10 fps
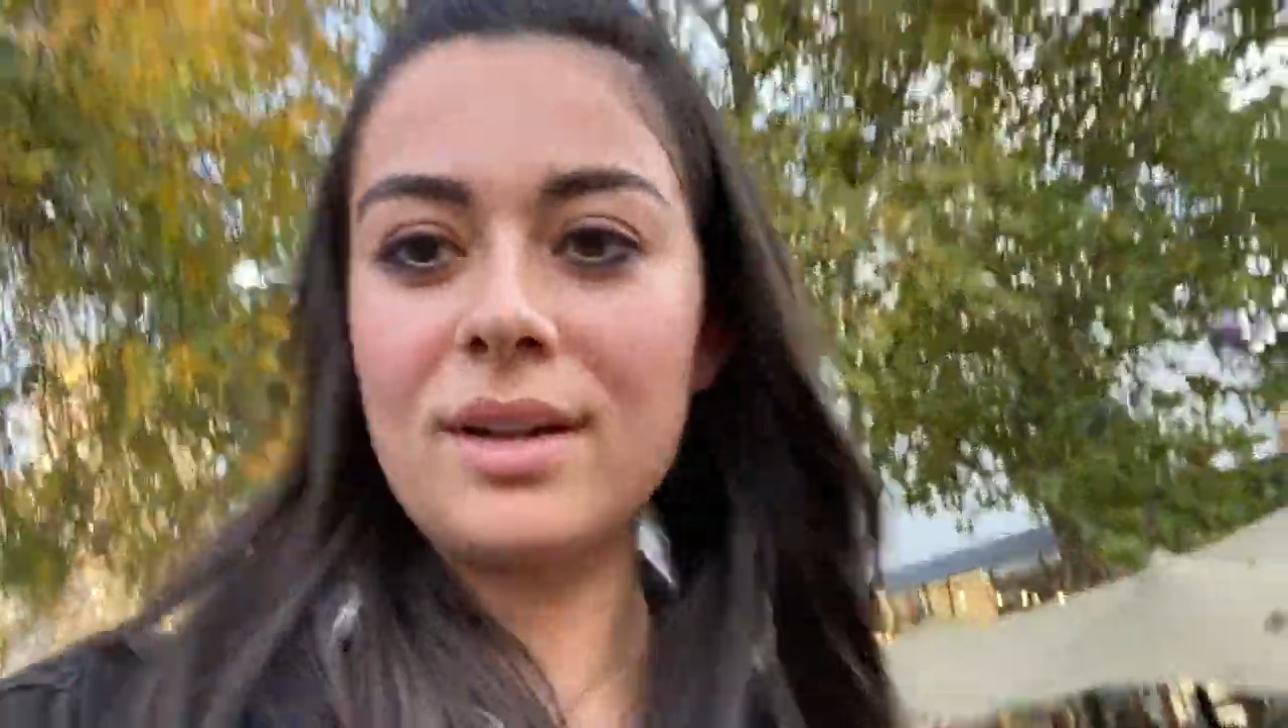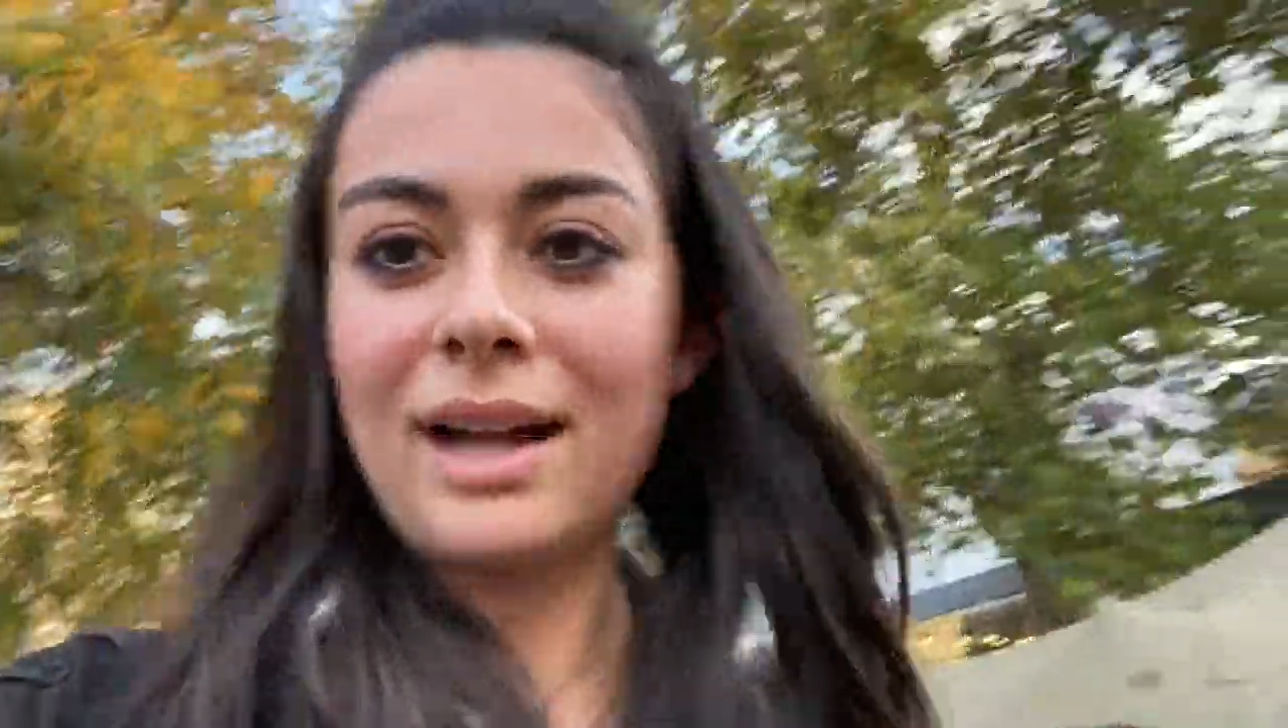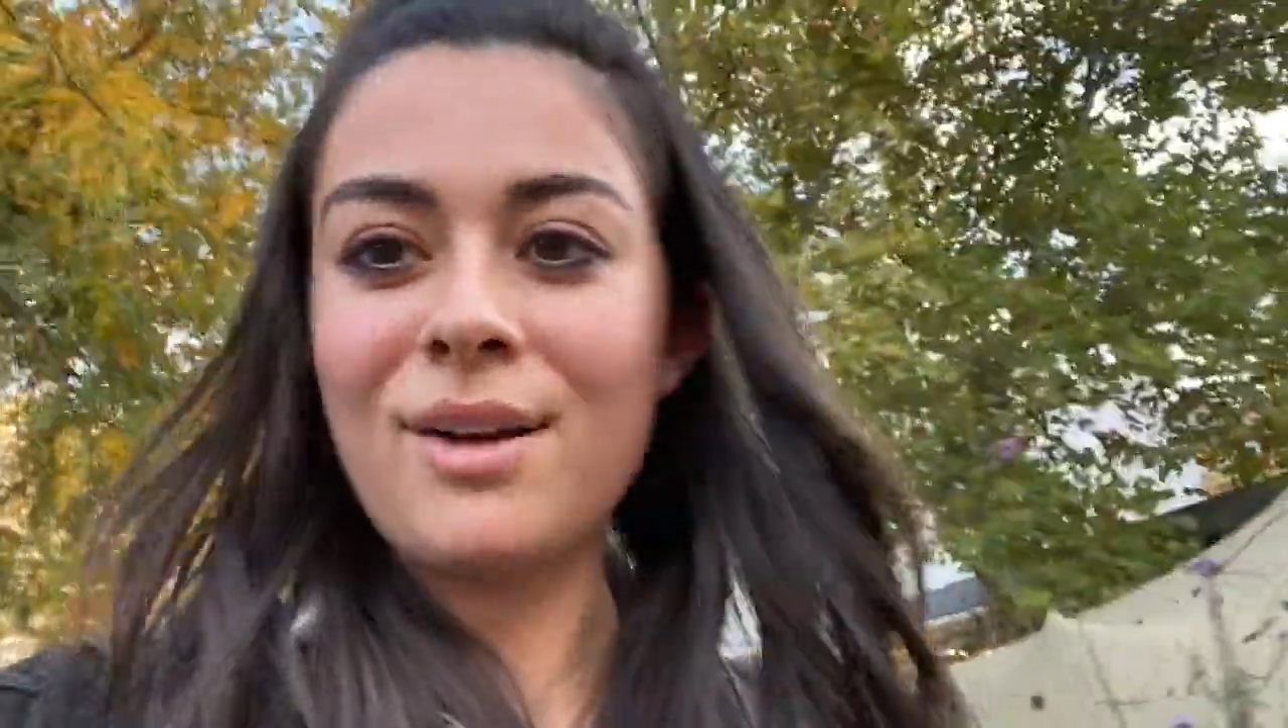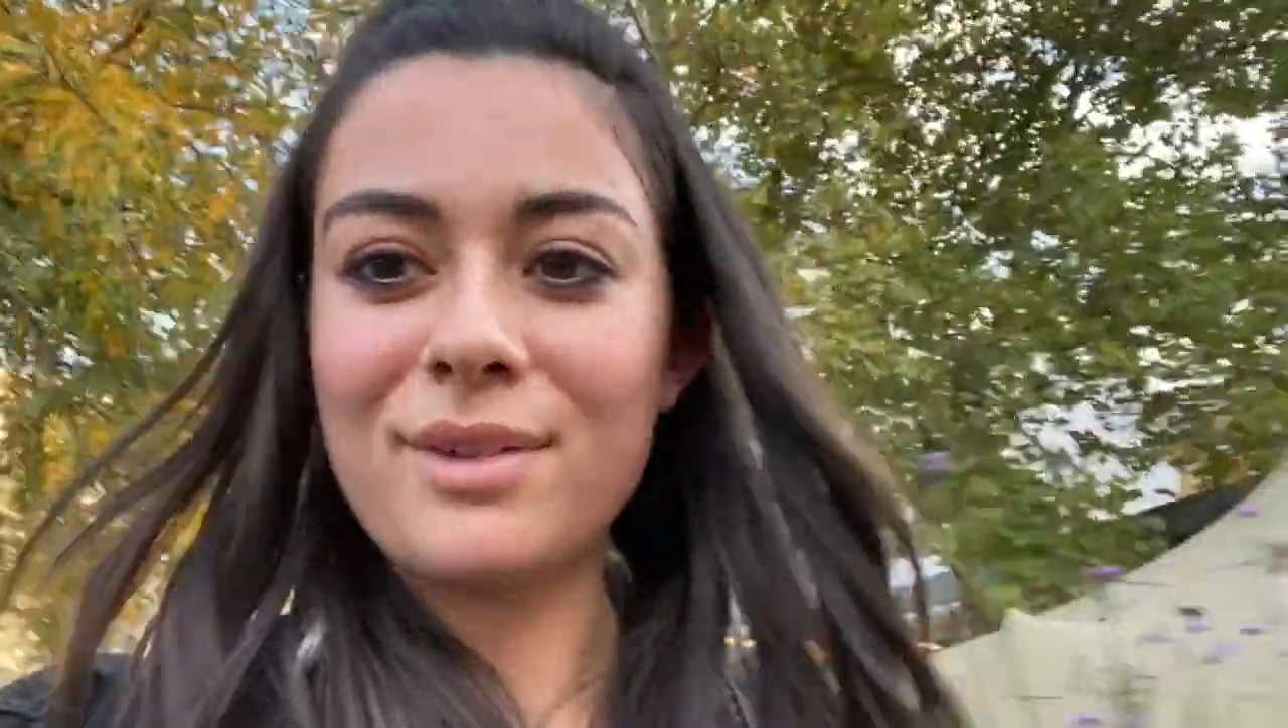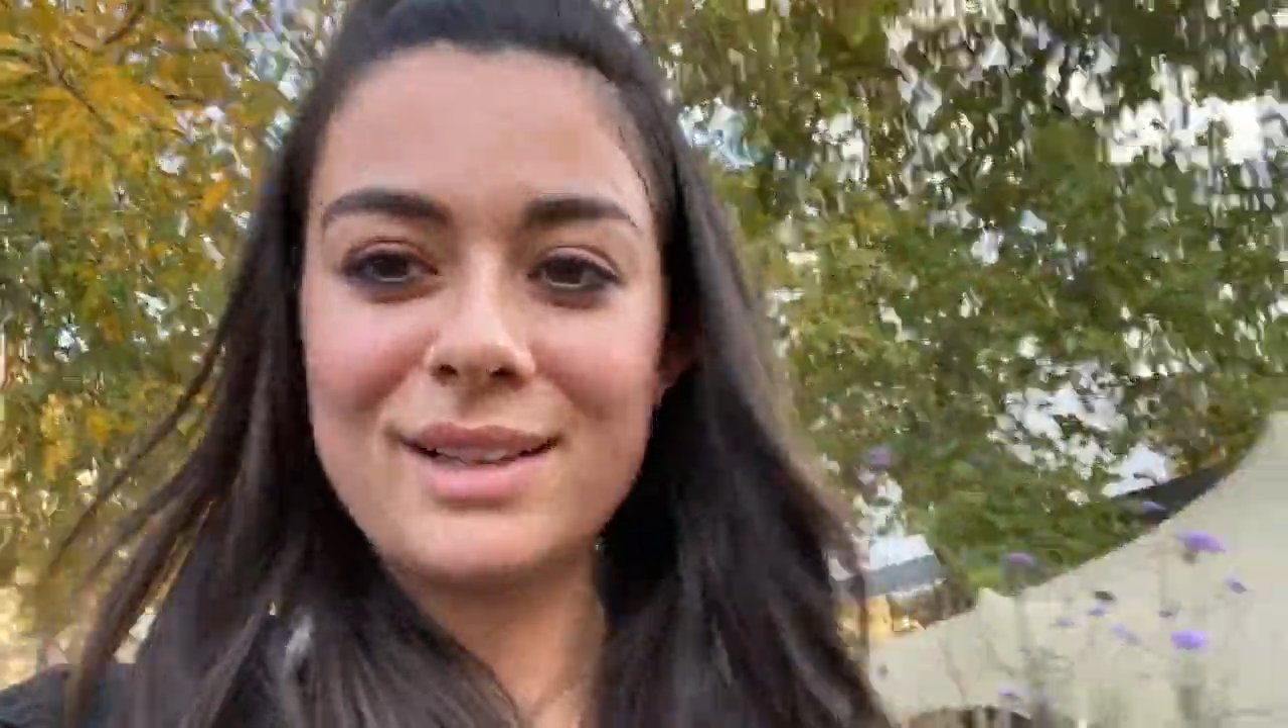look
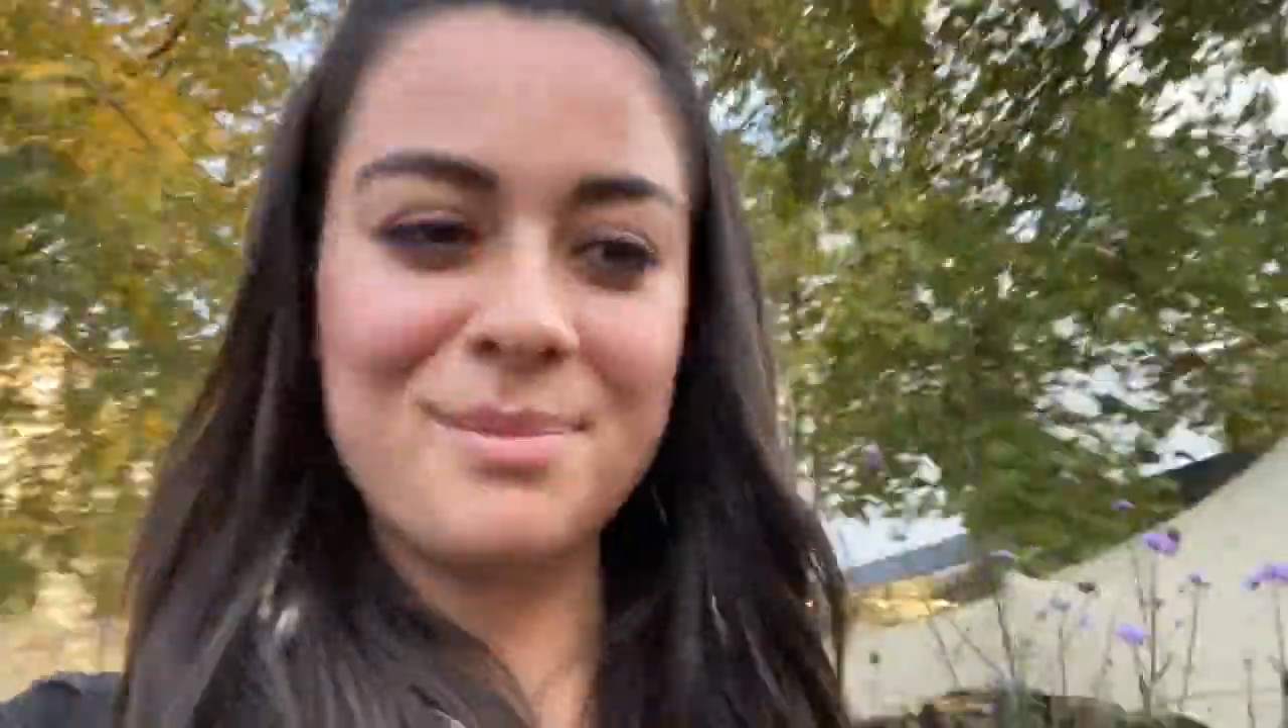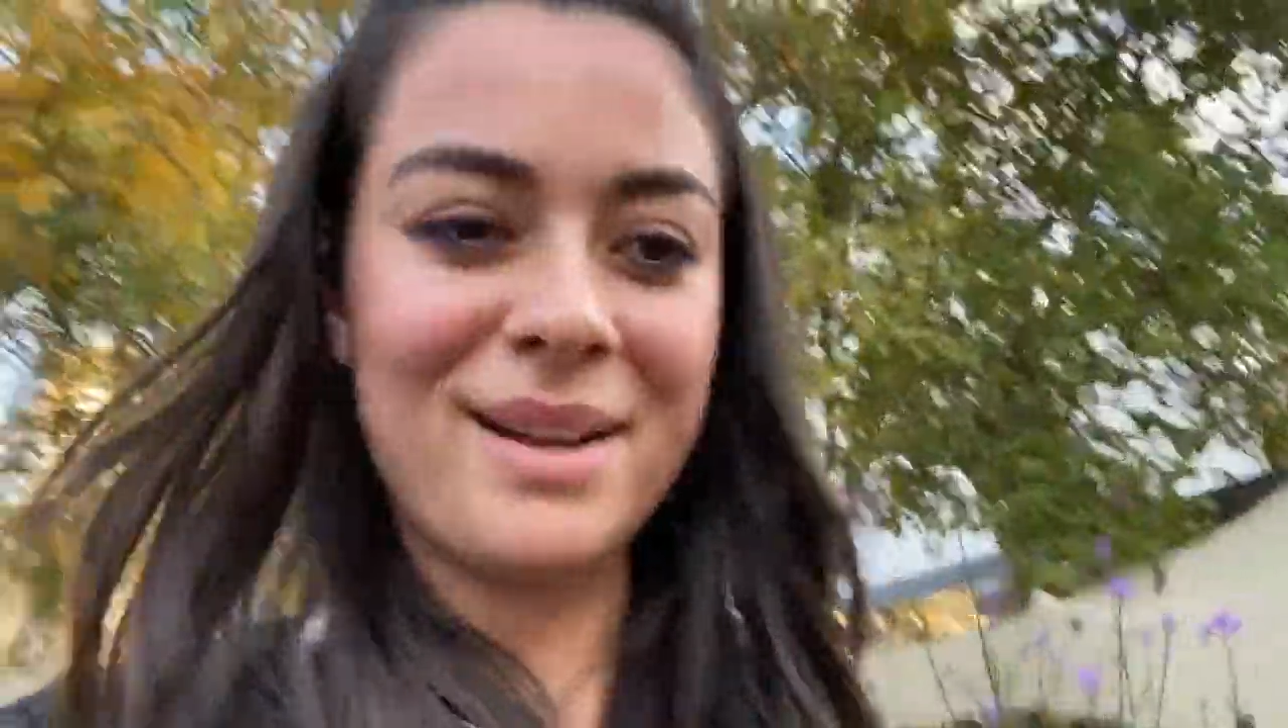how red